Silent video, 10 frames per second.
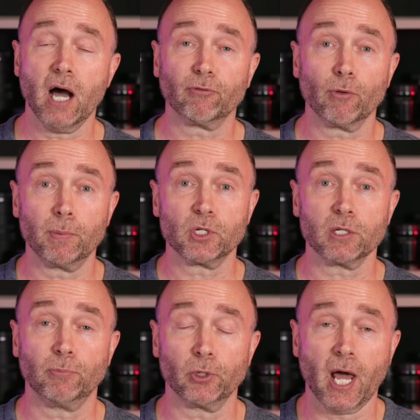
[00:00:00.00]
Alpha Rumors
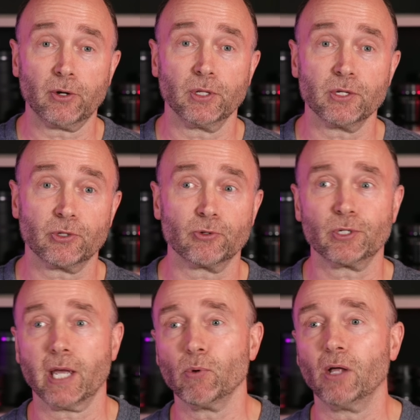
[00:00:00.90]
has put out on this, they're
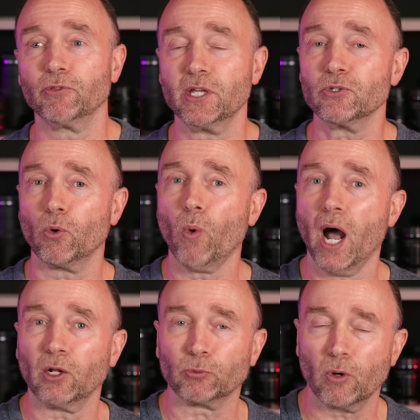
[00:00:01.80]
saying, well, these are
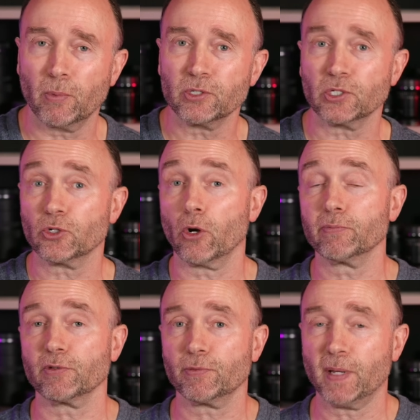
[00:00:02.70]
wild rumors in
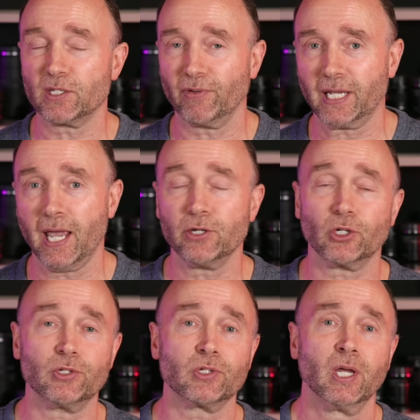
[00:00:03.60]
terms of
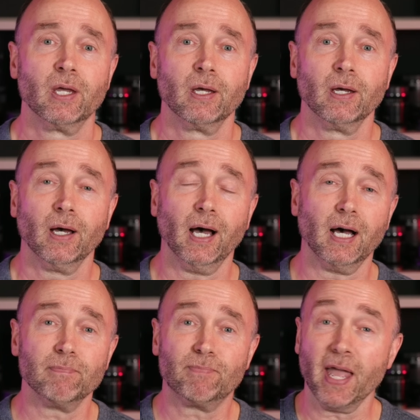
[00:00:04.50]
specifications.
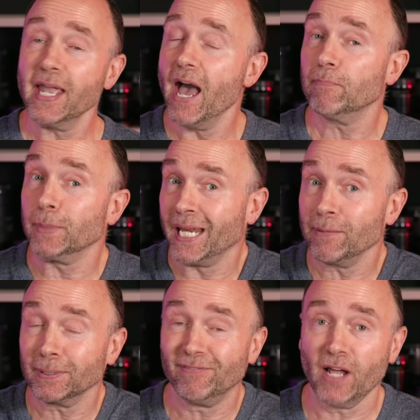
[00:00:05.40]
Um, they haven't been
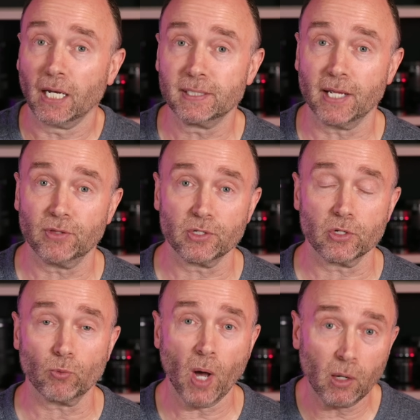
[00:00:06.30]
able to validate this
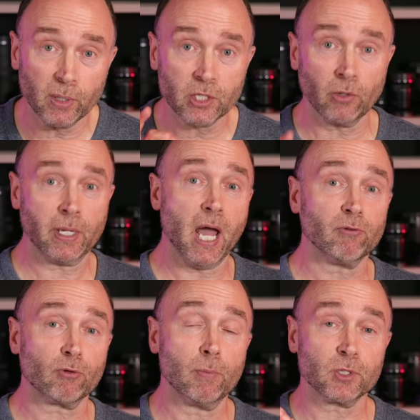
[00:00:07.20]
as well. When Sony
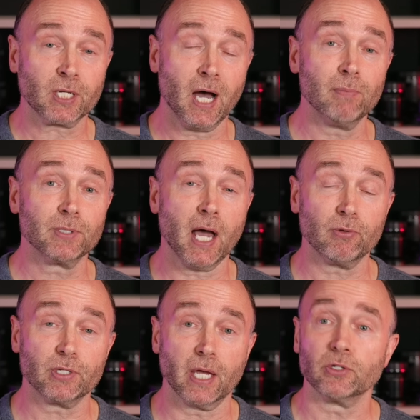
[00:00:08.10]
Alpha Rumors comes out
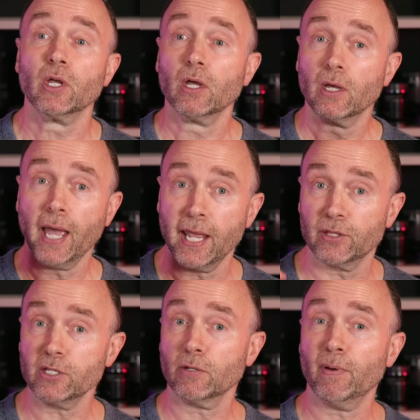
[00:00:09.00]
and says, hey,
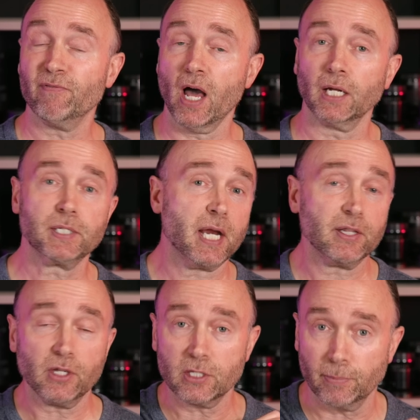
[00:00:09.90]
these have been
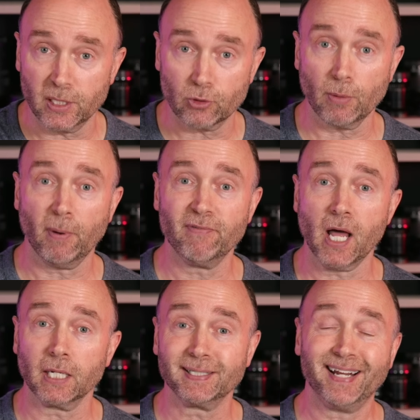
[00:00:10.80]
validated, these have been triple
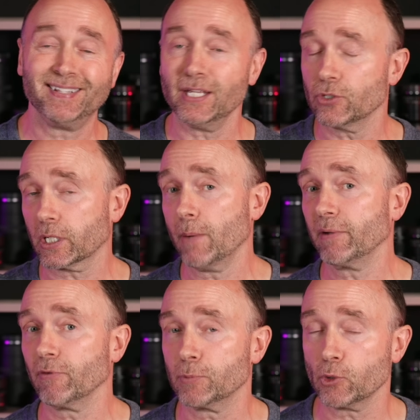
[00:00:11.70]
validated, these are
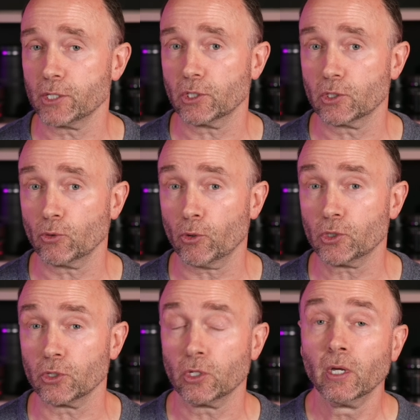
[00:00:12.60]
coming from trusted
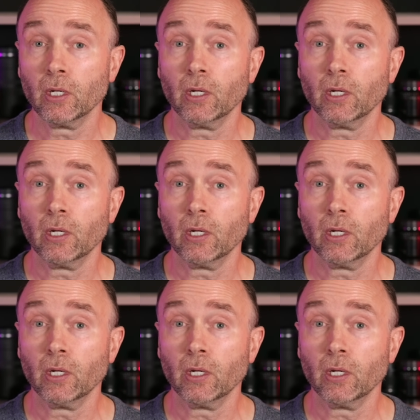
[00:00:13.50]
sources,